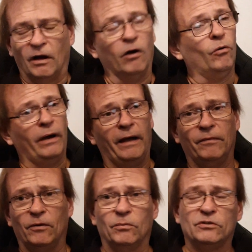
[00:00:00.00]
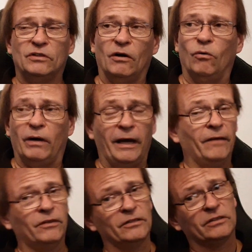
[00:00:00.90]
Oh, and there was no
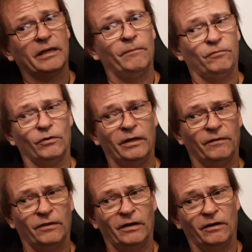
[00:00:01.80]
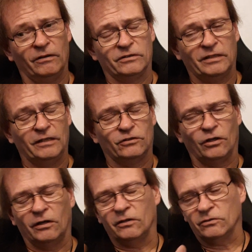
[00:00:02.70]
at this comfort inn there in St.
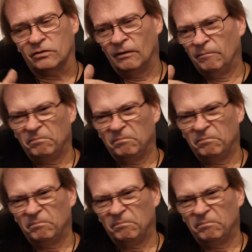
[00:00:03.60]
Charles.